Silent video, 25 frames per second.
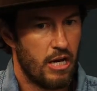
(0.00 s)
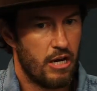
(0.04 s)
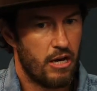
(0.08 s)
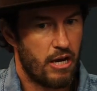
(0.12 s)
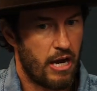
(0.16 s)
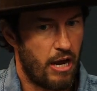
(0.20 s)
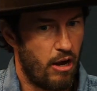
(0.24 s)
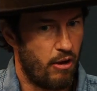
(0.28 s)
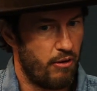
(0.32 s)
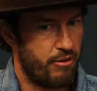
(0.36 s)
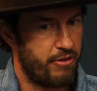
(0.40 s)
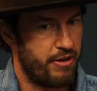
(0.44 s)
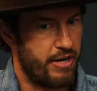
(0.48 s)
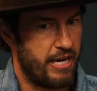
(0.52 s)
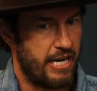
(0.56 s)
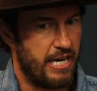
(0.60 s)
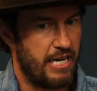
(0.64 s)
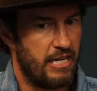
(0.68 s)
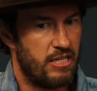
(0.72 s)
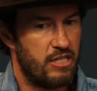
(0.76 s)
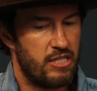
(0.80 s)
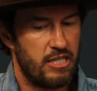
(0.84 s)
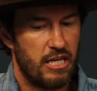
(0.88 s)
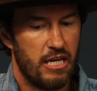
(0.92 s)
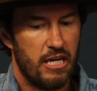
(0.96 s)
health
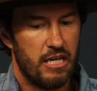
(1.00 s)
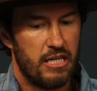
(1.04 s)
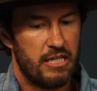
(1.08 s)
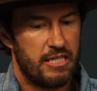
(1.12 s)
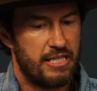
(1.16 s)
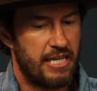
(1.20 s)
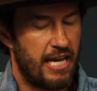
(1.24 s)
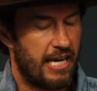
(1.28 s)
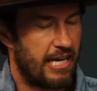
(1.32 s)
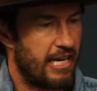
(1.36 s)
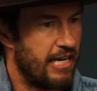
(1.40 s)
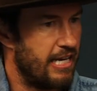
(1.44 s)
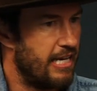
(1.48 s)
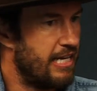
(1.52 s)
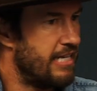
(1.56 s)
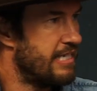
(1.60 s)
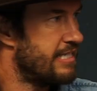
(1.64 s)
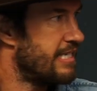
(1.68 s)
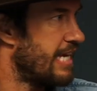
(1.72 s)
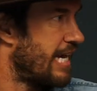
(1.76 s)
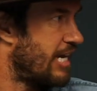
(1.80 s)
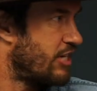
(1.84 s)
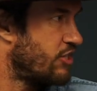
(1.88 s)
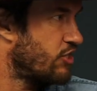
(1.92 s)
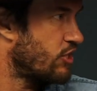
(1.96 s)
needs. Second
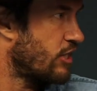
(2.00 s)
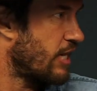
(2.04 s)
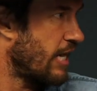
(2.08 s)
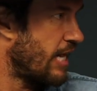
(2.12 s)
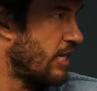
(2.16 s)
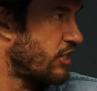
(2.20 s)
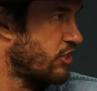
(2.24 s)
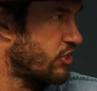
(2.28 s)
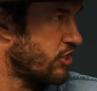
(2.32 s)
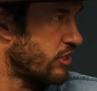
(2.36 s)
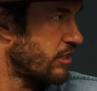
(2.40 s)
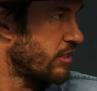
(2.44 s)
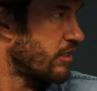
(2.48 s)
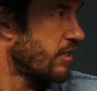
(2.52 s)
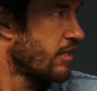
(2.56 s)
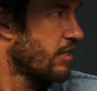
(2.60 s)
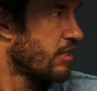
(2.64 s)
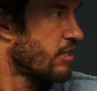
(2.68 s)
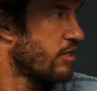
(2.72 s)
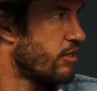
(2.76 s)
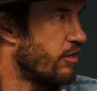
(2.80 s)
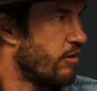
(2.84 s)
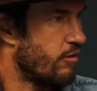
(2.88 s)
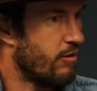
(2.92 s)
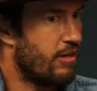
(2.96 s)
is education,
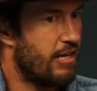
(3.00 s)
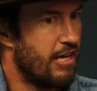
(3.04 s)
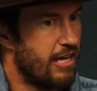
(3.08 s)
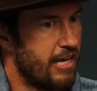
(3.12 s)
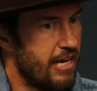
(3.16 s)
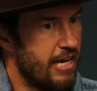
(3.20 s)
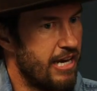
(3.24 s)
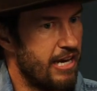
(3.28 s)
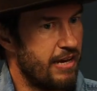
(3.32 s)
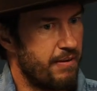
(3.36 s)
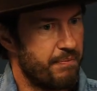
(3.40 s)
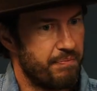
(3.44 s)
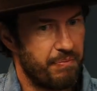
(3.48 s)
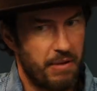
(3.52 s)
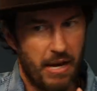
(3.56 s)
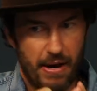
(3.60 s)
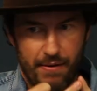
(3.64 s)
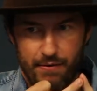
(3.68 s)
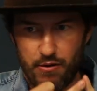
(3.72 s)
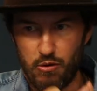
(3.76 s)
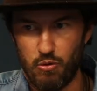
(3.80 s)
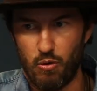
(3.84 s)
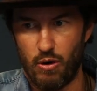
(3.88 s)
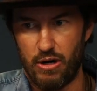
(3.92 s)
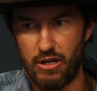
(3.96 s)
you know, getting
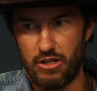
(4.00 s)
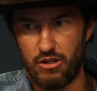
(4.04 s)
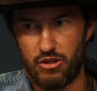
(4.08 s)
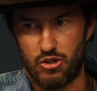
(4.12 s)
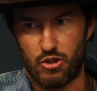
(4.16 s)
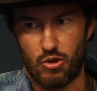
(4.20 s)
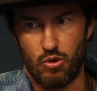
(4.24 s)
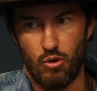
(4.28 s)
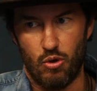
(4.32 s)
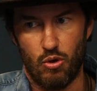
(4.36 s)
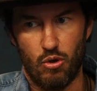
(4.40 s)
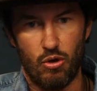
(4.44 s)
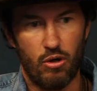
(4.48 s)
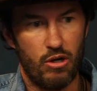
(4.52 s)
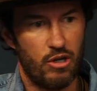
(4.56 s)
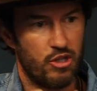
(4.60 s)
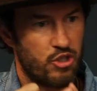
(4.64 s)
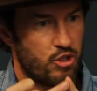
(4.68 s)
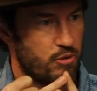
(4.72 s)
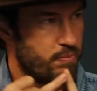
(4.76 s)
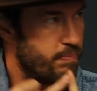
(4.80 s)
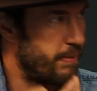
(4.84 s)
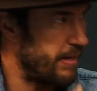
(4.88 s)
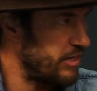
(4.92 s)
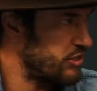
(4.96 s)
everyone in school,
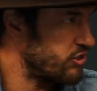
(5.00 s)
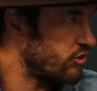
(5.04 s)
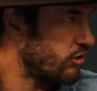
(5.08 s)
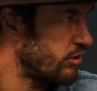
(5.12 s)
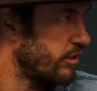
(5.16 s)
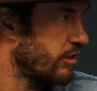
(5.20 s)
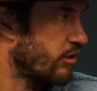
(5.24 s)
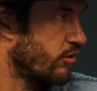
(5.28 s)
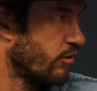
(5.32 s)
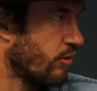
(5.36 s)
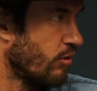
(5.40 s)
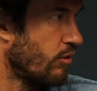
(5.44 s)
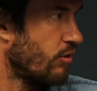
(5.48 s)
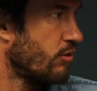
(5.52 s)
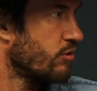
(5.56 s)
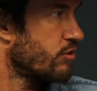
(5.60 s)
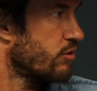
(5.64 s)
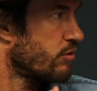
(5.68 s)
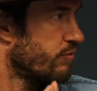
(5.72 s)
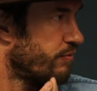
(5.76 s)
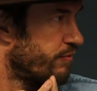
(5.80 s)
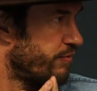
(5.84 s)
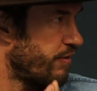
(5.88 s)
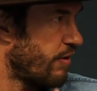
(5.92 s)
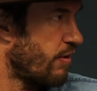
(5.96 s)
especially girls,
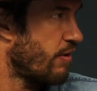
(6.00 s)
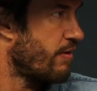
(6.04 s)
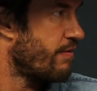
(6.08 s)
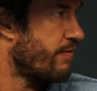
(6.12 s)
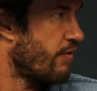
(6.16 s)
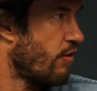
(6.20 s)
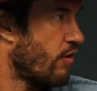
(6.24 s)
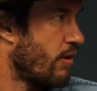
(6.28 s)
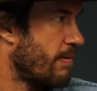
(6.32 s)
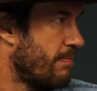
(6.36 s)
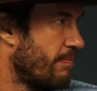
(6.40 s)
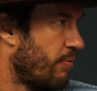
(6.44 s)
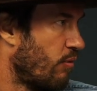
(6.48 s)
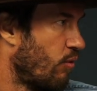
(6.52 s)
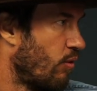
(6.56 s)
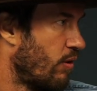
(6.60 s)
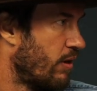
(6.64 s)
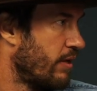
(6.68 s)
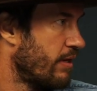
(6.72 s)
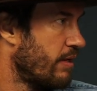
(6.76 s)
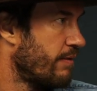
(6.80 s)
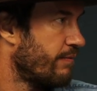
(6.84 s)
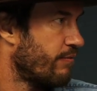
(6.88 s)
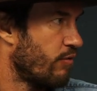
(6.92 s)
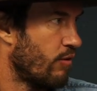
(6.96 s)
very, very
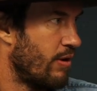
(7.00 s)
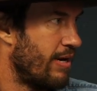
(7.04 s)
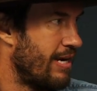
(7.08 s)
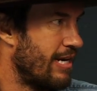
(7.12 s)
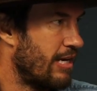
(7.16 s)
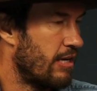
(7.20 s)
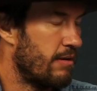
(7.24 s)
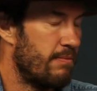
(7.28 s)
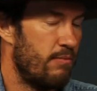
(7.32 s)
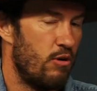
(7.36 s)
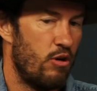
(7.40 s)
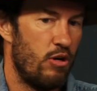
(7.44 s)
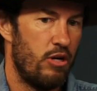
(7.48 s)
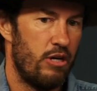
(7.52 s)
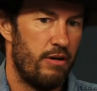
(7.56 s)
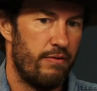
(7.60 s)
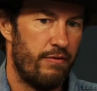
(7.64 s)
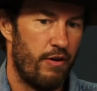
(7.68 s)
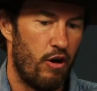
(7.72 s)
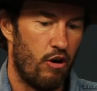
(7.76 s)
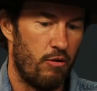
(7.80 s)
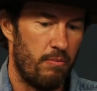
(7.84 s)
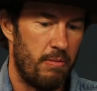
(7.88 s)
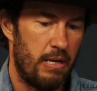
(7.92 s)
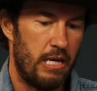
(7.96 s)
important for any community
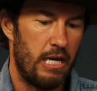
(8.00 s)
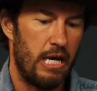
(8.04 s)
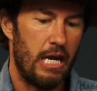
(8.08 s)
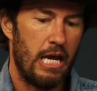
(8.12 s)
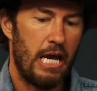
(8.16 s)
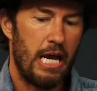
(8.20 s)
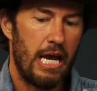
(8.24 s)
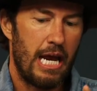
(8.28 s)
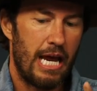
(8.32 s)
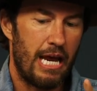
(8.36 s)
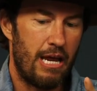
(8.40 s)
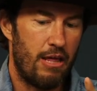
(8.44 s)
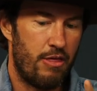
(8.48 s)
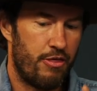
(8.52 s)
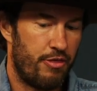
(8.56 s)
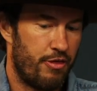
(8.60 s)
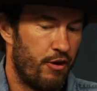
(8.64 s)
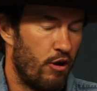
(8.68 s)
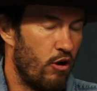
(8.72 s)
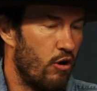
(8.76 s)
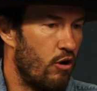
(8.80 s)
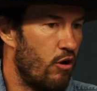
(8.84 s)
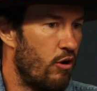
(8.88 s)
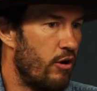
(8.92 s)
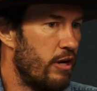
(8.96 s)
development. And
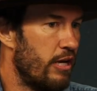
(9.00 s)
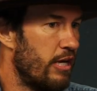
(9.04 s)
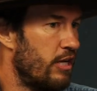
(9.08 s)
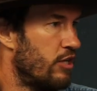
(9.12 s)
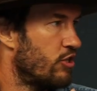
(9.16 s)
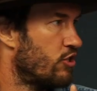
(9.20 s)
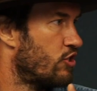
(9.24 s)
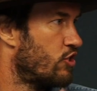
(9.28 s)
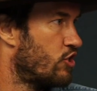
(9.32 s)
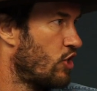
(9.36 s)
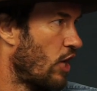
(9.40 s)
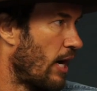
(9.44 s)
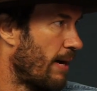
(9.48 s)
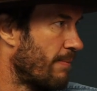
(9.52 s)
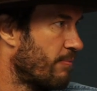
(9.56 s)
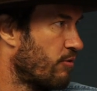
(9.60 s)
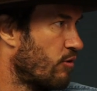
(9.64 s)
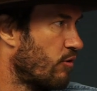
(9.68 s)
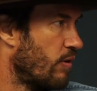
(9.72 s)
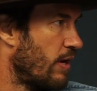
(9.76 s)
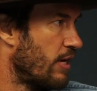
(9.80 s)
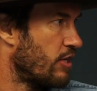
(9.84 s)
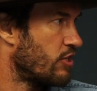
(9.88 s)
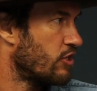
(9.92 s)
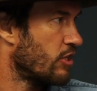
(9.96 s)
third is job
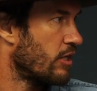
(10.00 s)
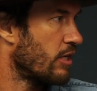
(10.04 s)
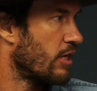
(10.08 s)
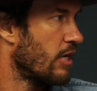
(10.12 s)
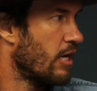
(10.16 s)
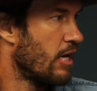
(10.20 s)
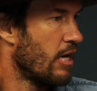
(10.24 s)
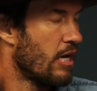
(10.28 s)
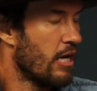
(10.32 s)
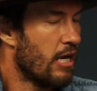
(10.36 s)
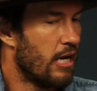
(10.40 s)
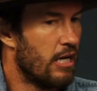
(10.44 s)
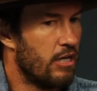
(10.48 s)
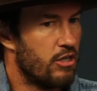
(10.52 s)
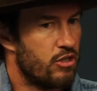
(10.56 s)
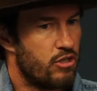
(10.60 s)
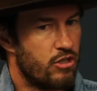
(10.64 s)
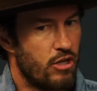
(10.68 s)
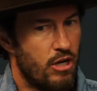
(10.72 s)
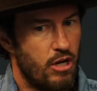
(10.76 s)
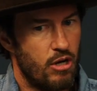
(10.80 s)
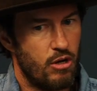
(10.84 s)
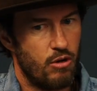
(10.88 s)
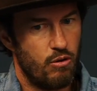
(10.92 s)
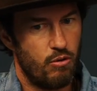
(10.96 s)
creation. And
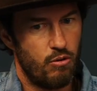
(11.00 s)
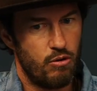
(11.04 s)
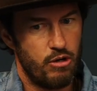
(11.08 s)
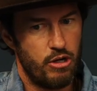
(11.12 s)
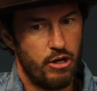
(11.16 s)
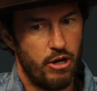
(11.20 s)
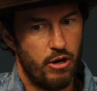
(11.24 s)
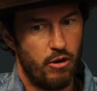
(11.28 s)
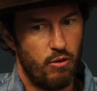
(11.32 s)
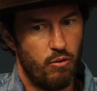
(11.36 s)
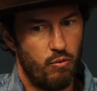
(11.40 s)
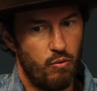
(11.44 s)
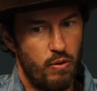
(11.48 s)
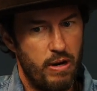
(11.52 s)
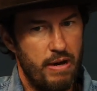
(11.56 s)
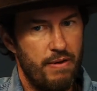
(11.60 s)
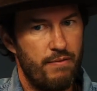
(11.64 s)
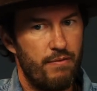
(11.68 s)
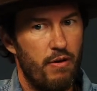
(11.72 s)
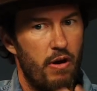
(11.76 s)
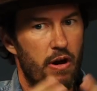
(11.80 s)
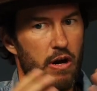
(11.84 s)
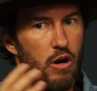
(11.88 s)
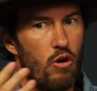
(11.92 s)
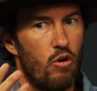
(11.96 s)
so, you know, we
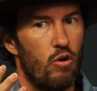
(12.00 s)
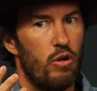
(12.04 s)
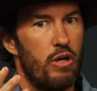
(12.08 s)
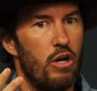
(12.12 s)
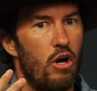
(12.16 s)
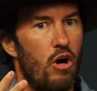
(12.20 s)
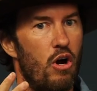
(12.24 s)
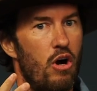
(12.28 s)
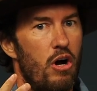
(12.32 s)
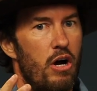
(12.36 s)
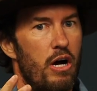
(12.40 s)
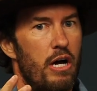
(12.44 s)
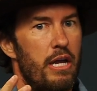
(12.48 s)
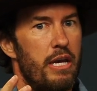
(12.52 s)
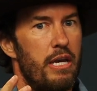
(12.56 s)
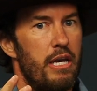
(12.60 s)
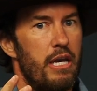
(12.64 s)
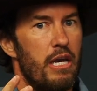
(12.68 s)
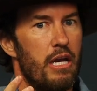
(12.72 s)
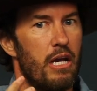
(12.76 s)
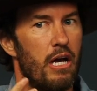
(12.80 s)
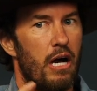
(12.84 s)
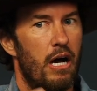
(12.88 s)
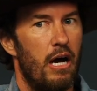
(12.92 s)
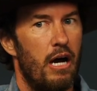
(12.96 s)
very early on
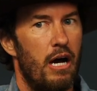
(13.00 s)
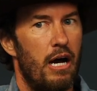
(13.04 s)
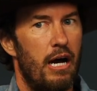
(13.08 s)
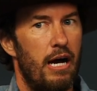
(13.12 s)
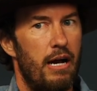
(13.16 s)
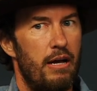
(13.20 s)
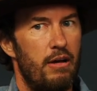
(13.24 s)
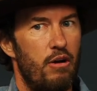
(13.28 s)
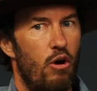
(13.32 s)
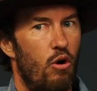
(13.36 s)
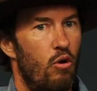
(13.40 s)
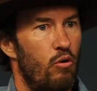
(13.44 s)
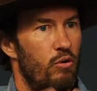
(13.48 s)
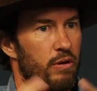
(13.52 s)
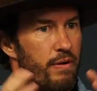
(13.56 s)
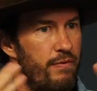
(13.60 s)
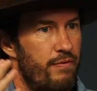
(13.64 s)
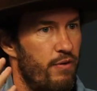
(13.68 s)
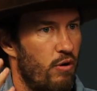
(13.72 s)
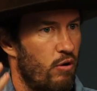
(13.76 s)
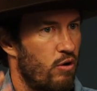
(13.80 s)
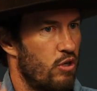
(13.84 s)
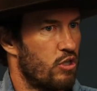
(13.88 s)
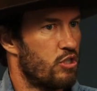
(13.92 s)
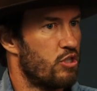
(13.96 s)
only
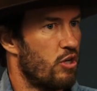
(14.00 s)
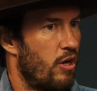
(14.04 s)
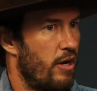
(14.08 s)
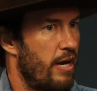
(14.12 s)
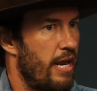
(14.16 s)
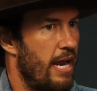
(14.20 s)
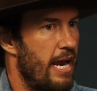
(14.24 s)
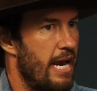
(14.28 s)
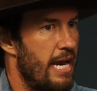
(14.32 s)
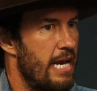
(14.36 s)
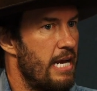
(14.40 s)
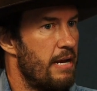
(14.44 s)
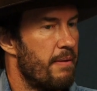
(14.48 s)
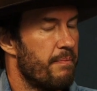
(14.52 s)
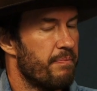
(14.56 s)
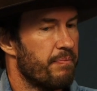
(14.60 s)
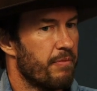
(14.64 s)
focused on aid.